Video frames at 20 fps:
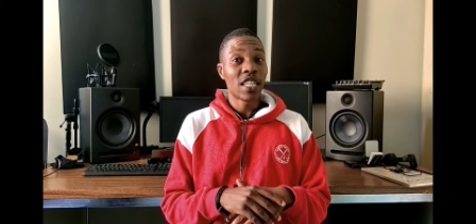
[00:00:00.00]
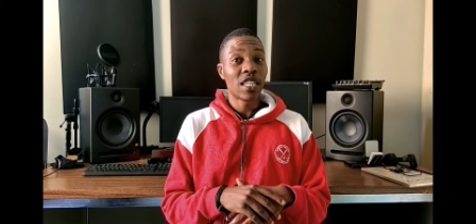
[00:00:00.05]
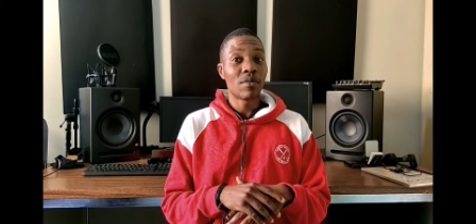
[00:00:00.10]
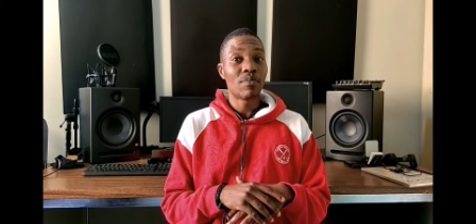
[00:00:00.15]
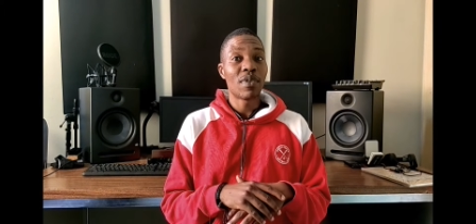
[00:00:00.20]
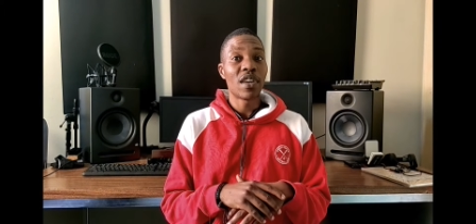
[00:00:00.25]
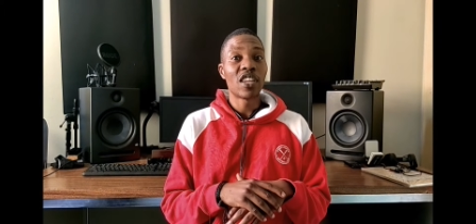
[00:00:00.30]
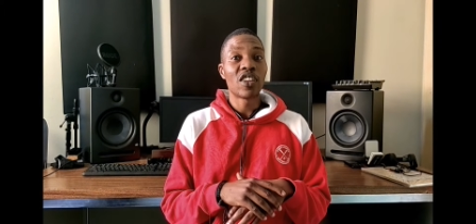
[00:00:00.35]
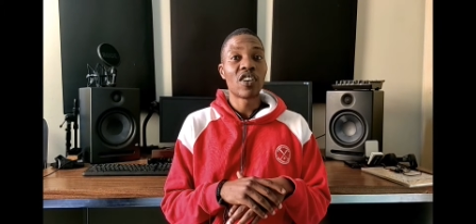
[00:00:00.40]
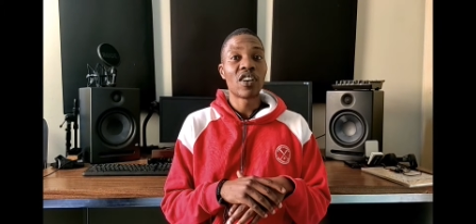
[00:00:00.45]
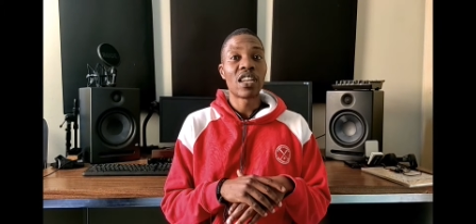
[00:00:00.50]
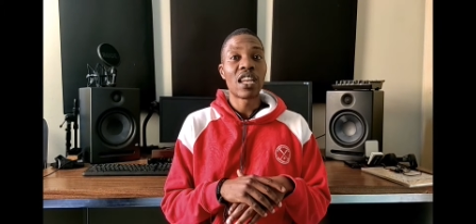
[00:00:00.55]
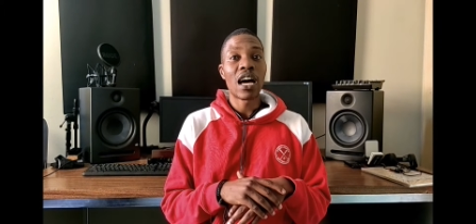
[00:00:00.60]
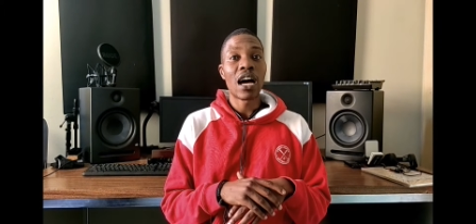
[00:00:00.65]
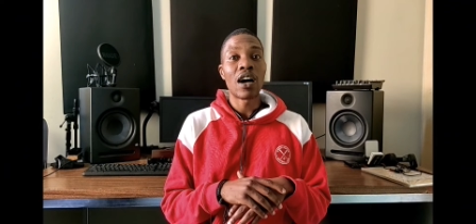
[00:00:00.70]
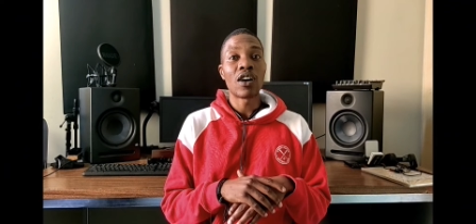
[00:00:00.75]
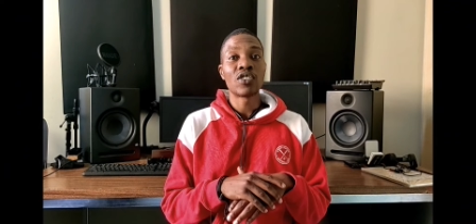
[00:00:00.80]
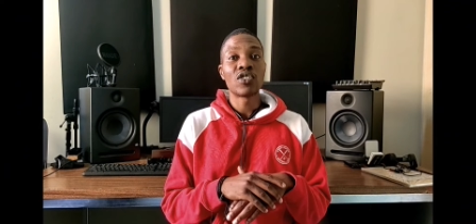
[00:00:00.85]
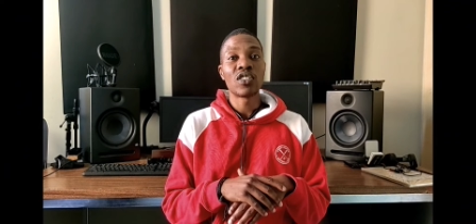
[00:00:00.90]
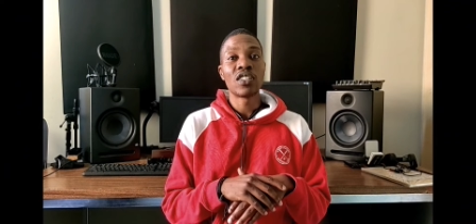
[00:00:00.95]
depending on
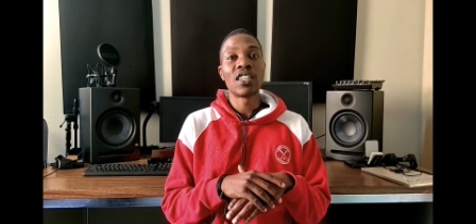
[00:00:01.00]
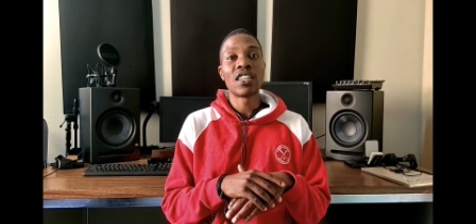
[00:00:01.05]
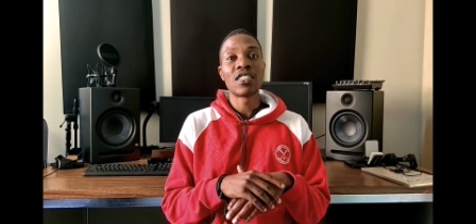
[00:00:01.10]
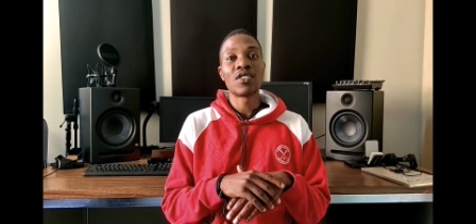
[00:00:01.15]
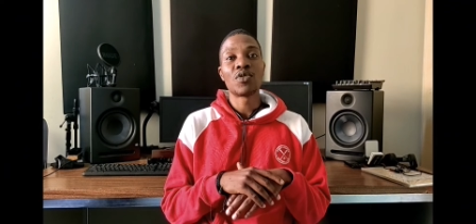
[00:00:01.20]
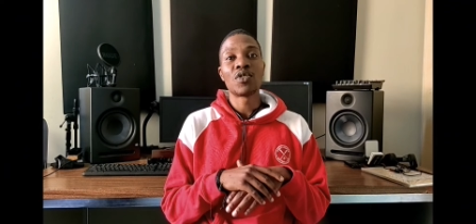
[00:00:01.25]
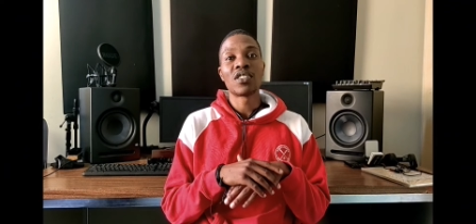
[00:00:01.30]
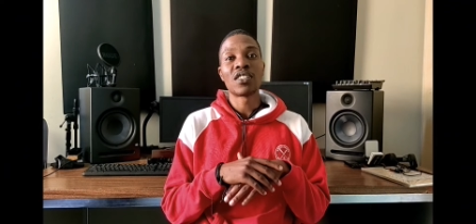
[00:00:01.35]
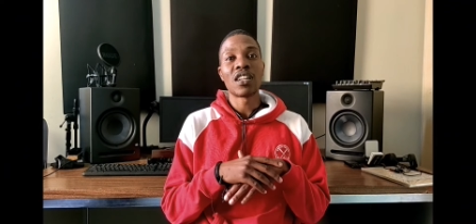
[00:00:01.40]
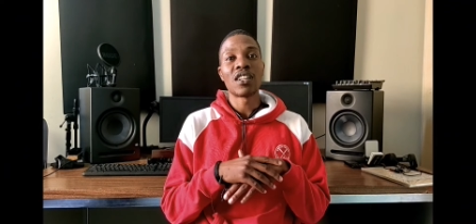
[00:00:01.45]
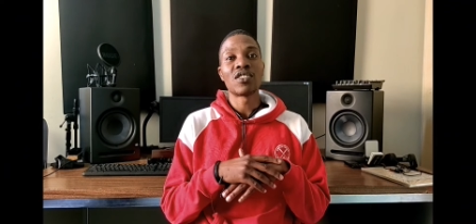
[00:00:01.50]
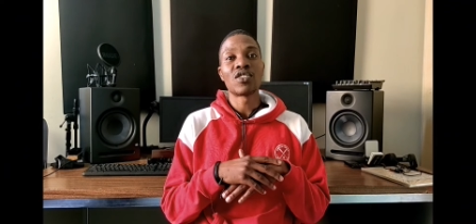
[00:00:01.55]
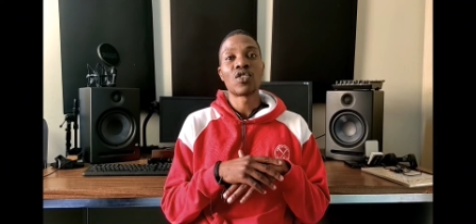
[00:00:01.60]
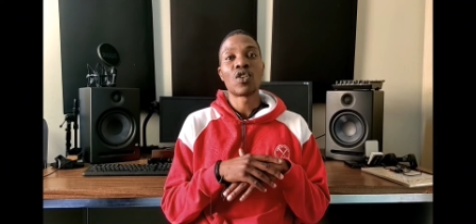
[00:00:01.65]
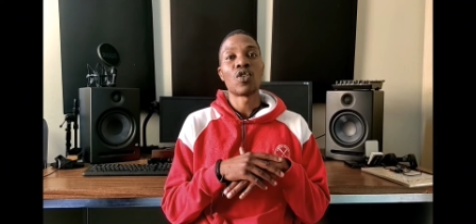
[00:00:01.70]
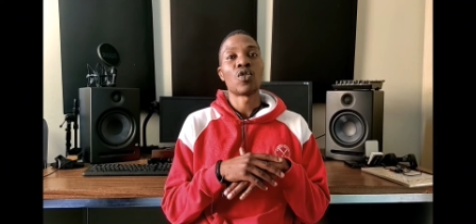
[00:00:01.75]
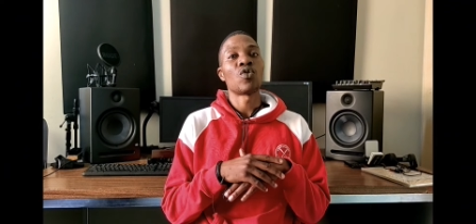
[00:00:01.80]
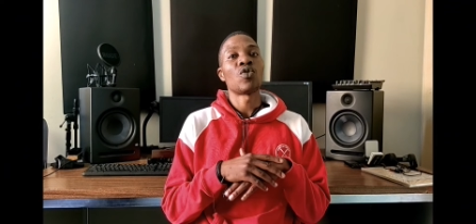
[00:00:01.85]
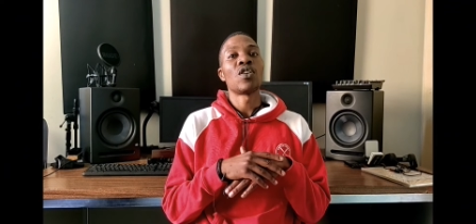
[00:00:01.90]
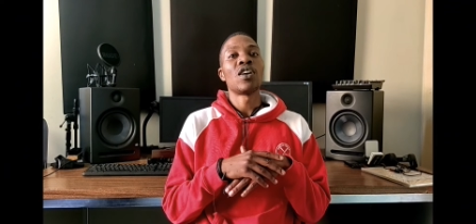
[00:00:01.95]
how today's results
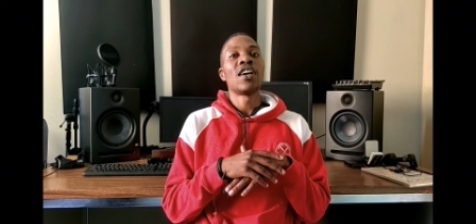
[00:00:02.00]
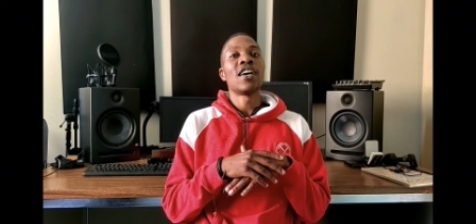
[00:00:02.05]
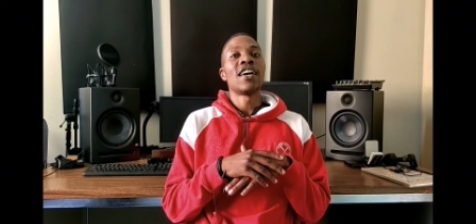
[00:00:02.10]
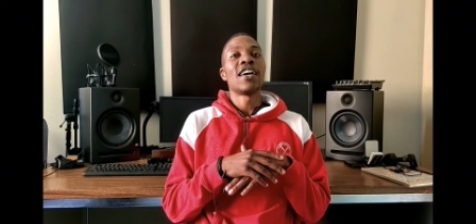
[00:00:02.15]
go.